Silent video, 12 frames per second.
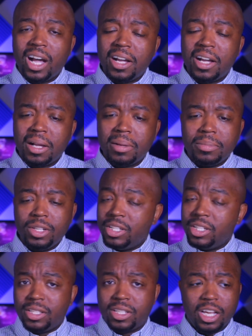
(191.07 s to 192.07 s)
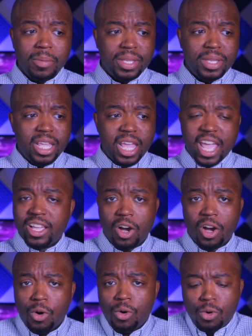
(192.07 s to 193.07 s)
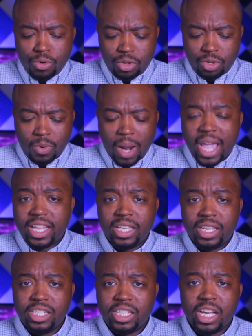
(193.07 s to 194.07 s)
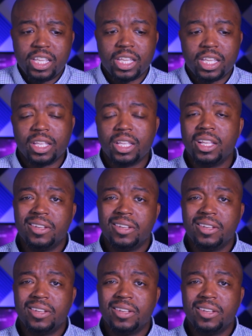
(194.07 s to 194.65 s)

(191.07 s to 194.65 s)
Um, you're just gonna be a code writing junkie.